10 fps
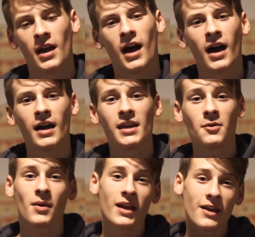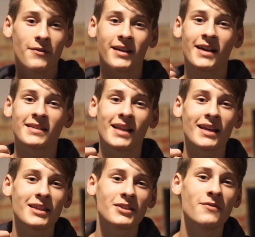Either way, if you guys
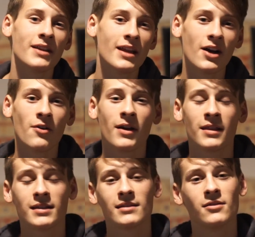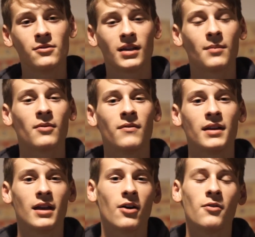like this video and this new type of
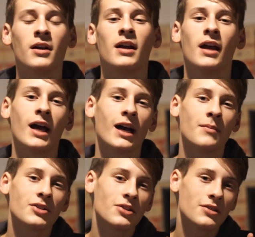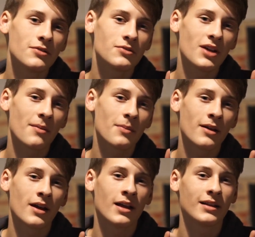video, make sure to drop
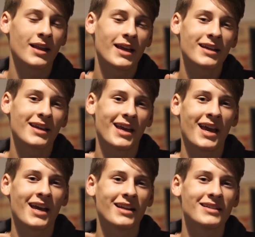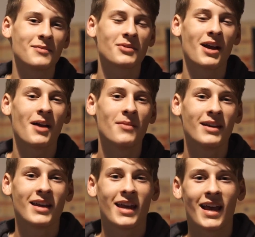a like and subscribe,
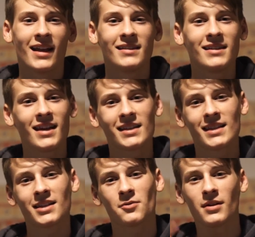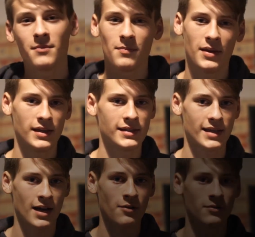and see you guys next one. Peace
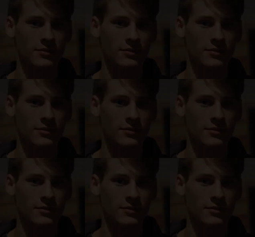out.